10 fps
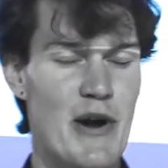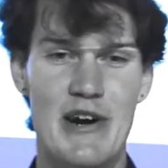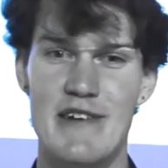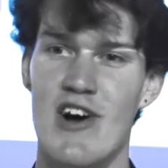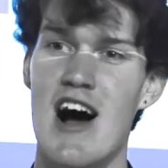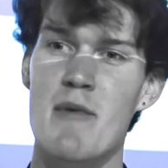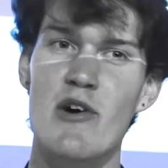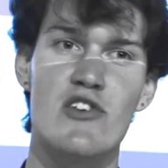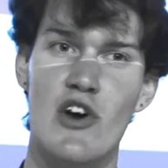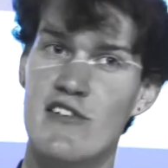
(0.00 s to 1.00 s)
period of time, I
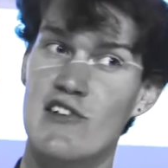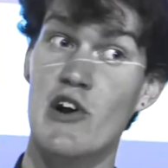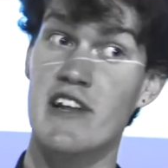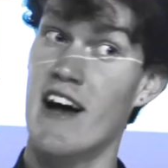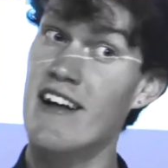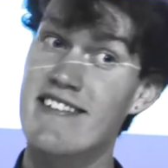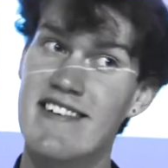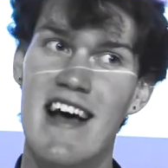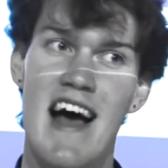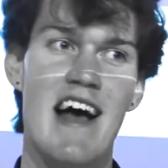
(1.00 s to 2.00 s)
was going slowly
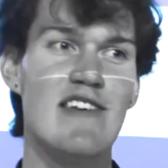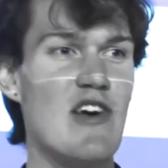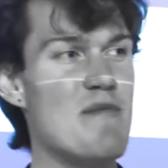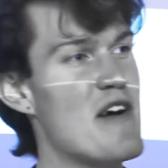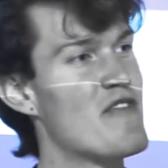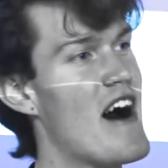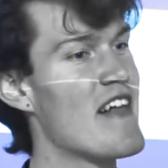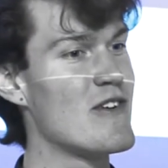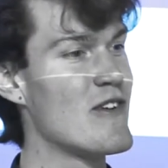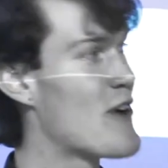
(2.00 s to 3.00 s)
nuts. So my
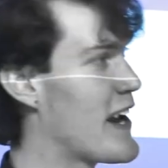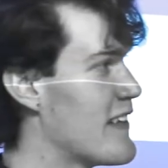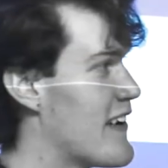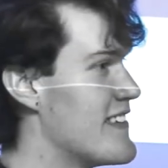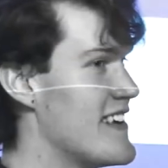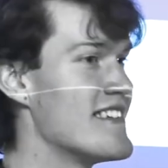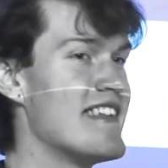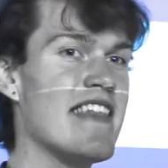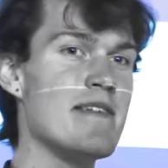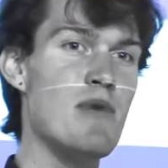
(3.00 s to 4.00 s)
father recognized this and
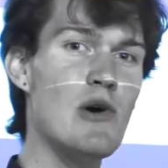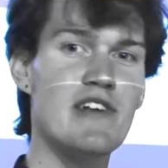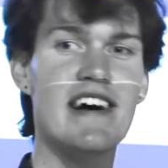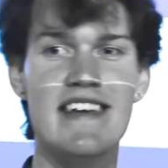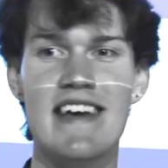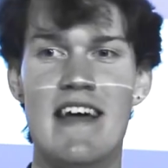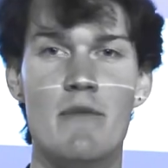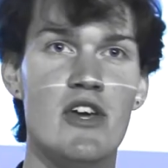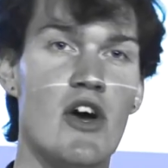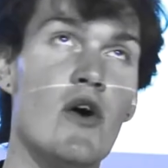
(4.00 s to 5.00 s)
had the bold idea that
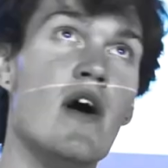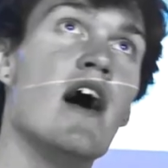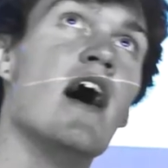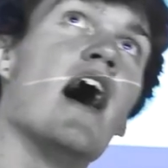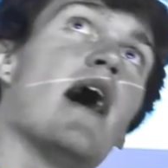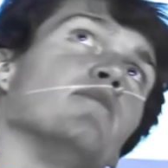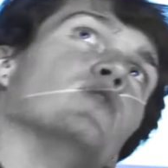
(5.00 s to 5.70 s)
we go up